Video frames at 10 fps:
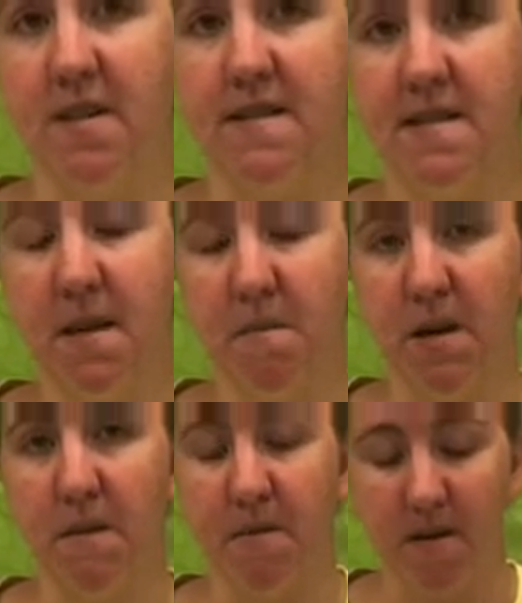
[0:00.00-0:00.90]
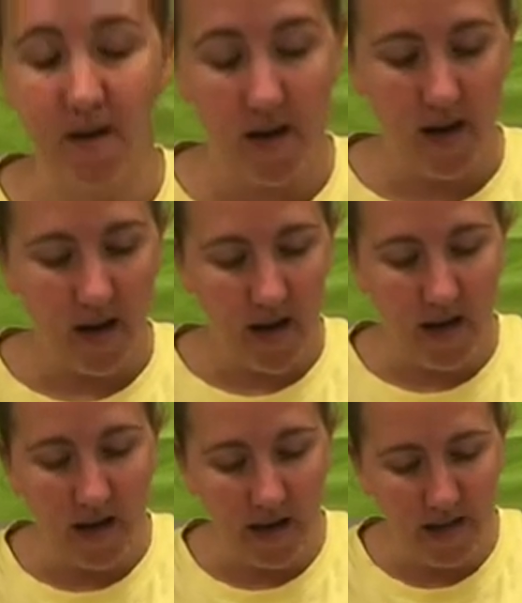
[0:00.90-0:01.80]
sandpaper
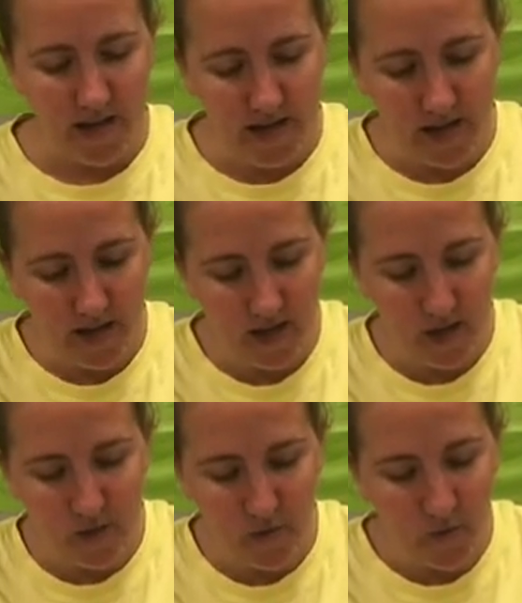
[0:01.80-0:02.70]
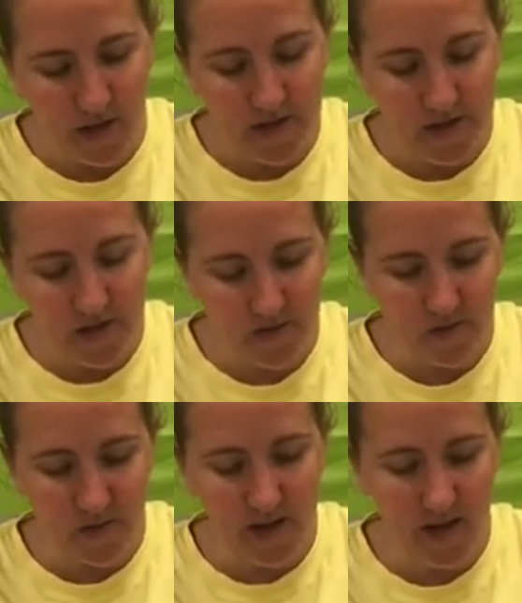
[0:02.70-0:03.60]
and you want to
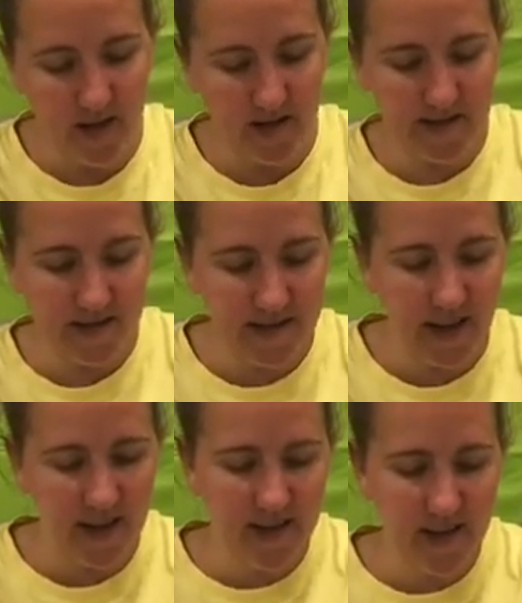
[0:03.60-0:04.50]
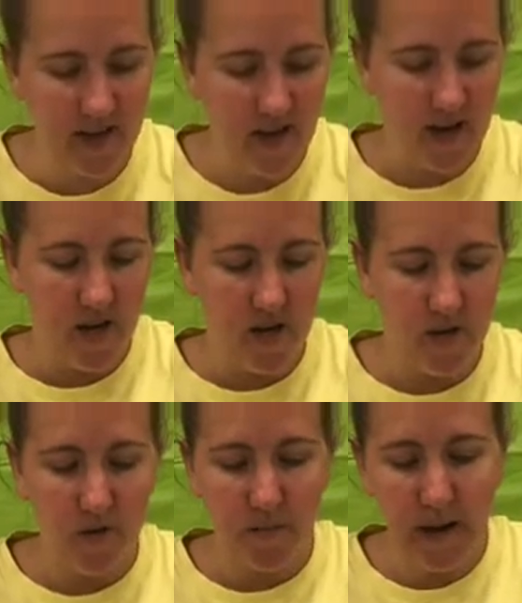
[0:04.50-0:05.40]
sand
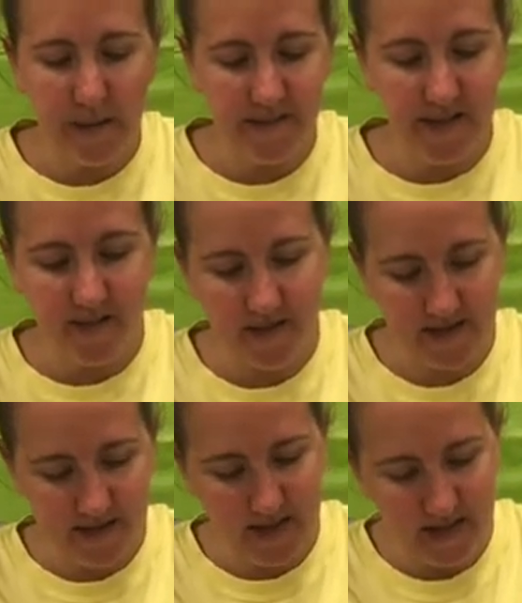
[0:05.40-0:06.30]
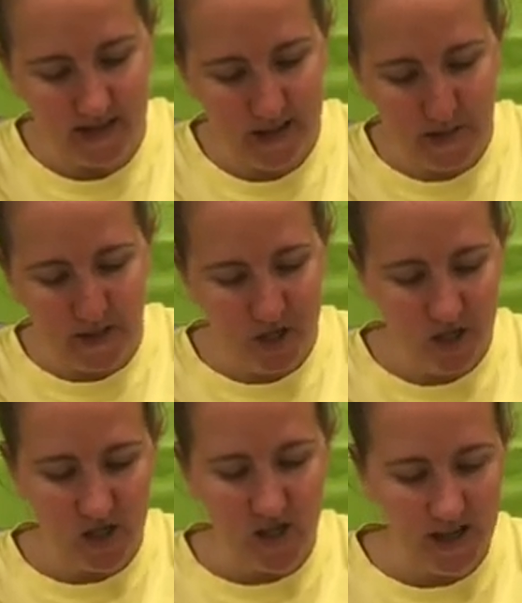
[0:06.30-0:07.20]
your popsicles,
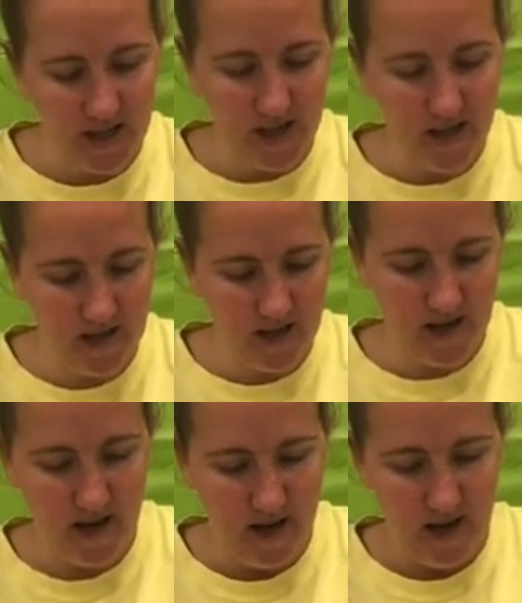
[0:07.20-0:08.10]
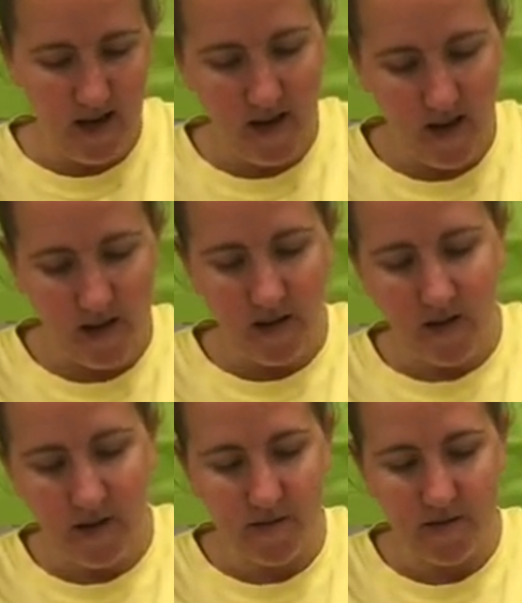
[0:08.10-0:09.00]
especially
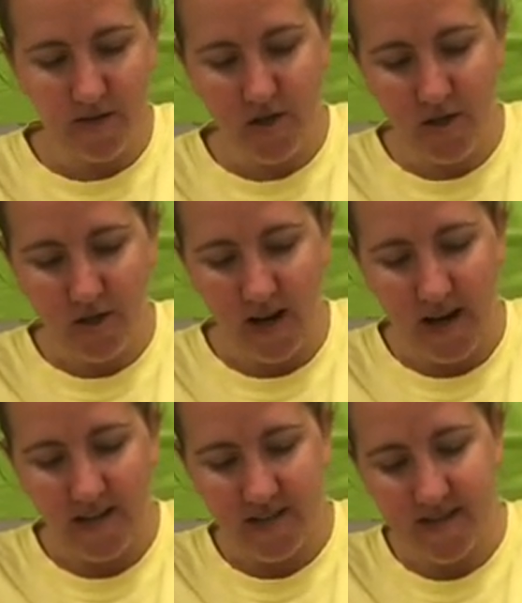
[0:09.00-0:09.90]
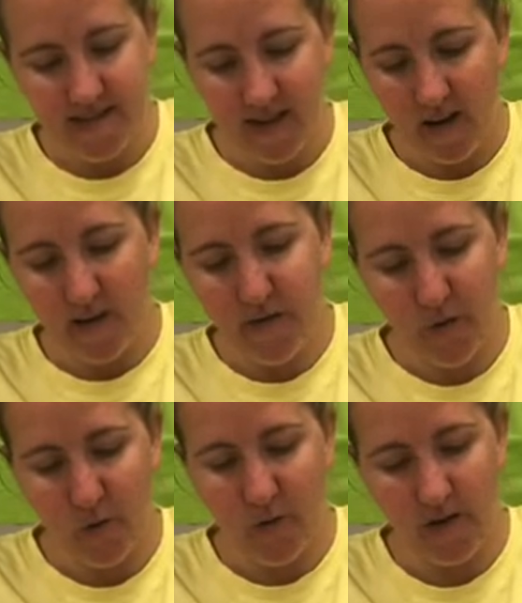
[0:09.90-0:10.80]
close to your edges of
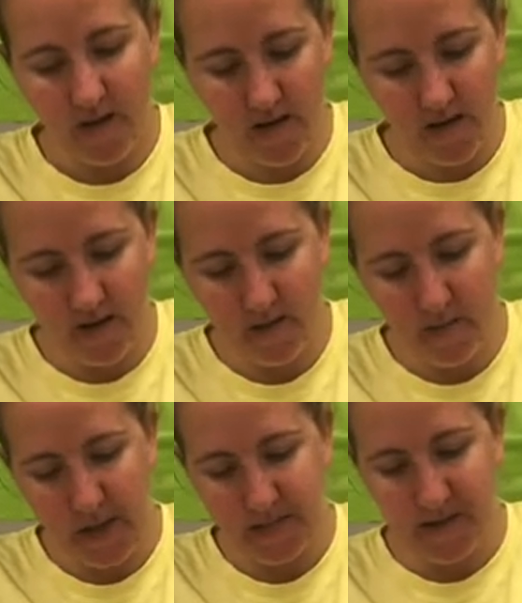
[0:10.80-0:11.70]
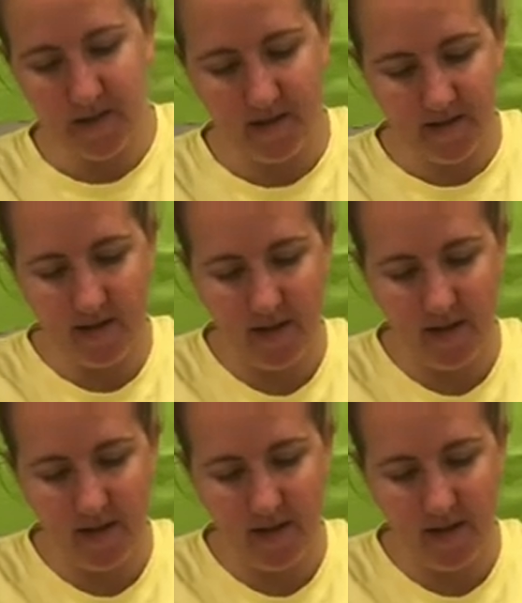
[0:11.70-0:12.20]
your popsicles.